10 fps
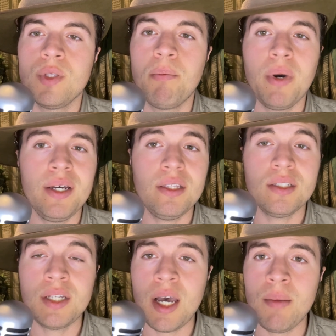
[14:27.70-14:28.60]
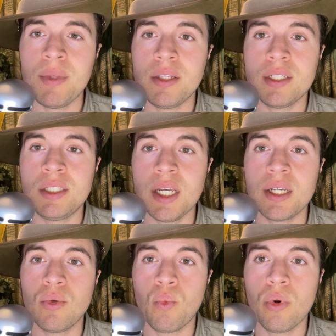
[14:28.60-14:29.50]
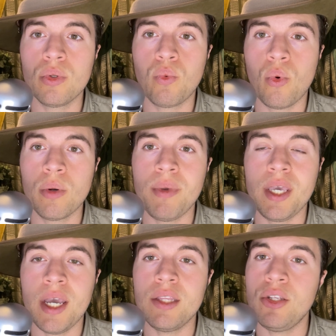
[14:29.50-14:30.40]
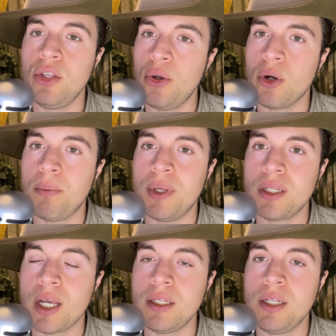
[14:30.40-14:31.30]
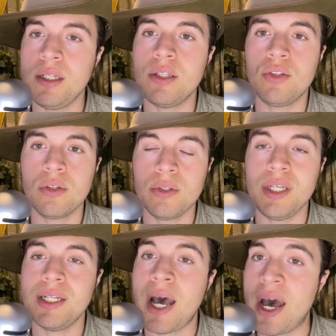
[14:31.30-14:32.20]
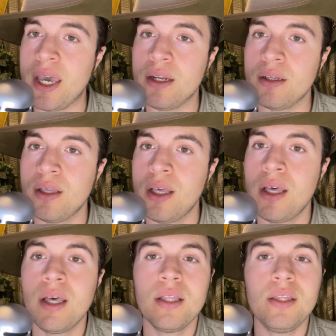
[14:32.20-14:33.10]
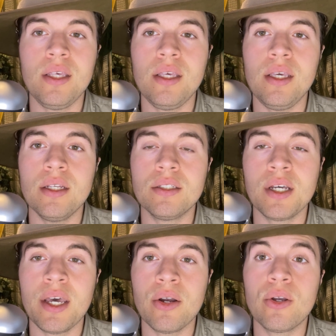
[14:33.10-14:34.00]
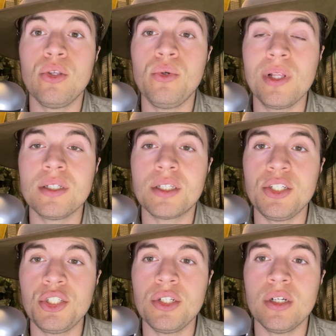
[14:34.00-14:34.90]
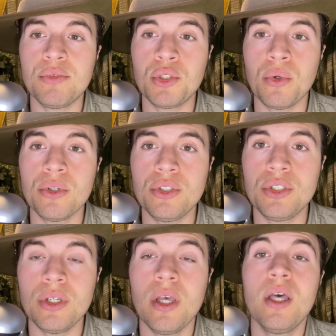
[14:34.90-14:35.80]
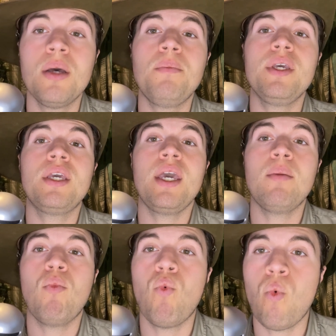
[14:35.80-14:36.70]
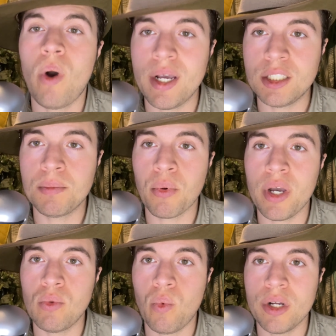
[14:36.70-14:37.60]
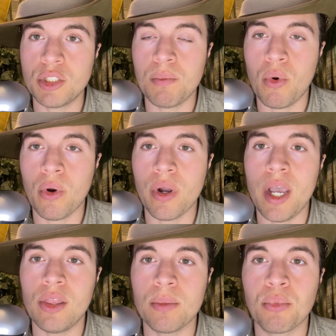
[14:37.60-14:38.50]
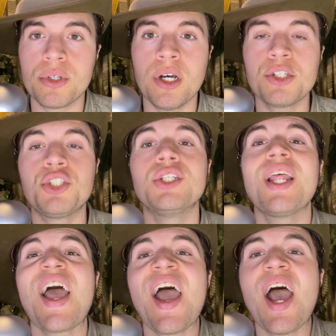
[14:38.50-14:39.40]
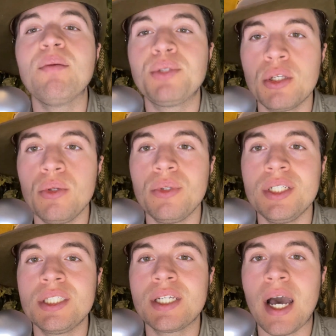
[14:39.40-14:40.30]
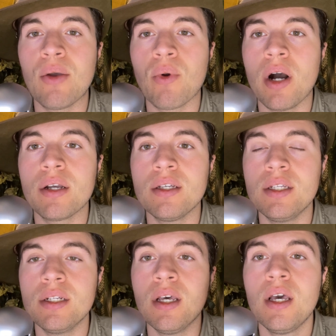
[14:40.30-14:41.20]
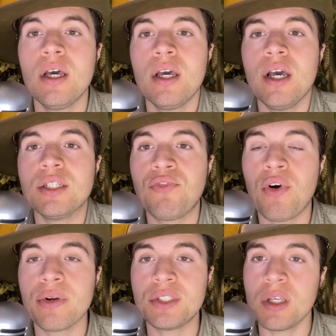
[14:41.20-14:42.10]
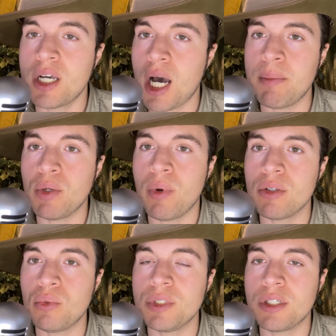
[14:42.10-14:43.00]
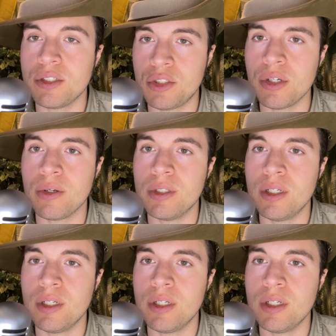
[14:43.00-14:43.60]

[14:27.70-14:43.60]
By the time that the Second World War began in Europe in 1939, the entire utilization of shorts became widespread once more and their production absolutely skyrocketed as far as the Commonwealth was concerned.